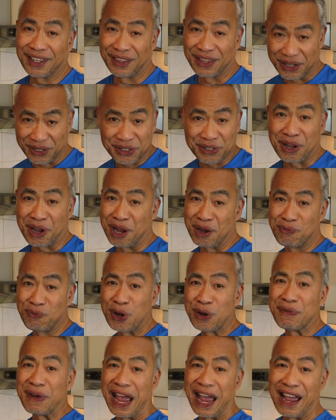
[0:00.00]
This time
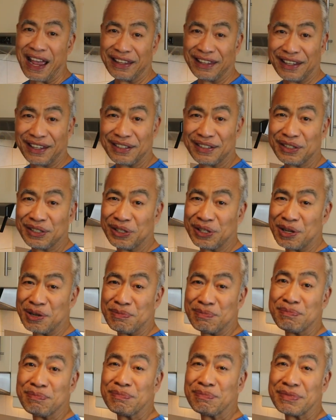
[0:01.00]
we've added
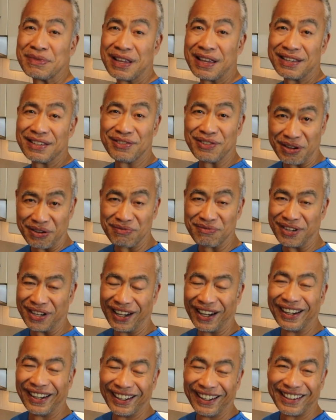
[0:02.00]
some
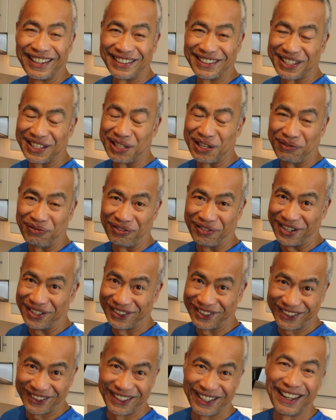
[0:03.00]
ginger. That's the
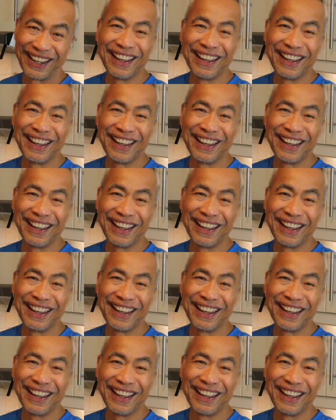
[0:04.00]
difference.